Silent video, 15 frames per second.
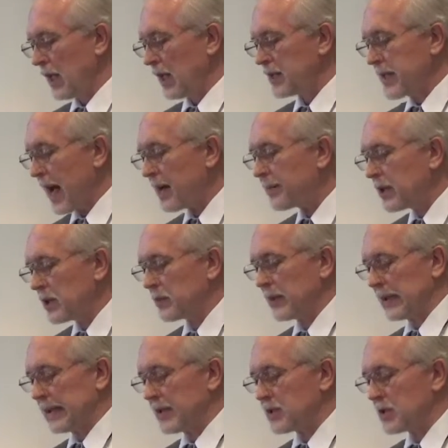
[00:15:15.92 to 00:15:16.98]
dominant
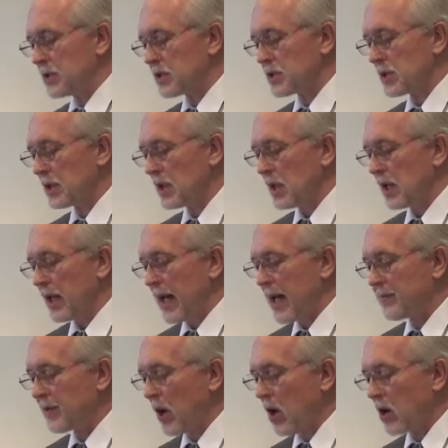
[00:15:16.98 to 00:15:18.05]
religions
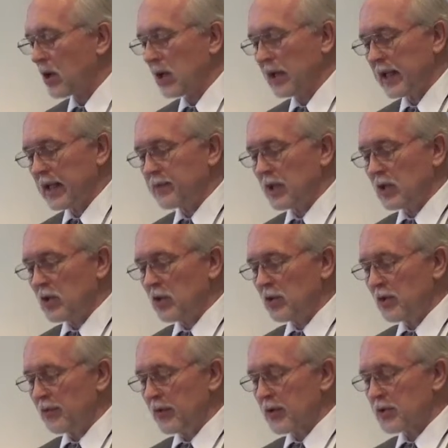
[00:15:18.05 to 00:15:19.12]
have all claimed
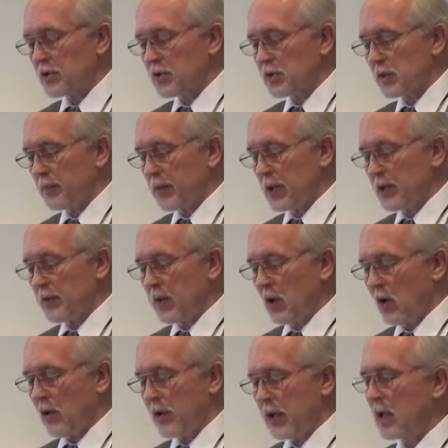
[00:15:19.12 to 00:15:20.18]
universal
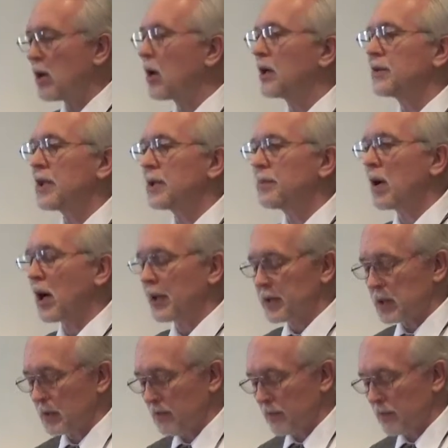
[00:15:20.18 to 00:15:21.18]
superiority on their part.